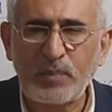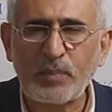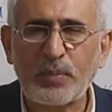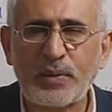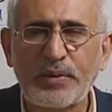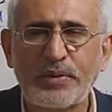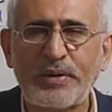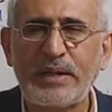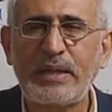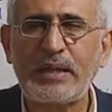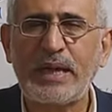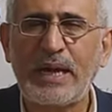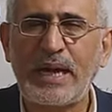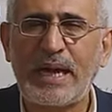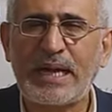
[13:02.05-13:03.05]

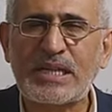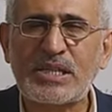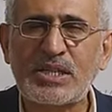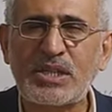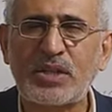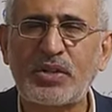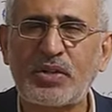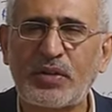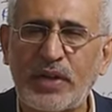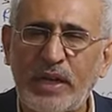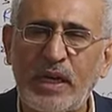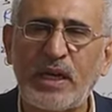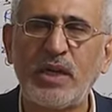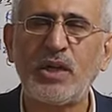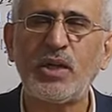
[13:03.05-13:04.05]
temporary acid
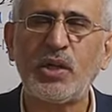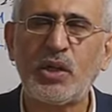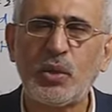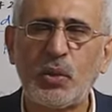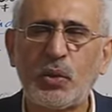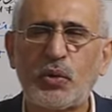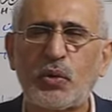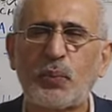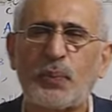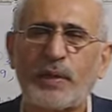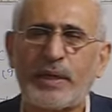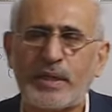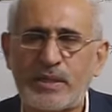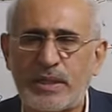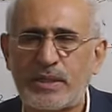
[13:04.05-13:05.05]
rain due to
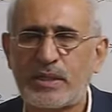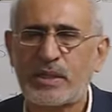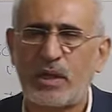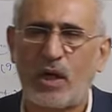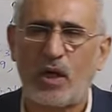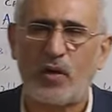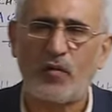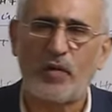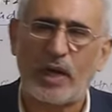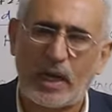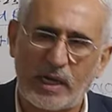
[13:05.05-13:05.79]
presence of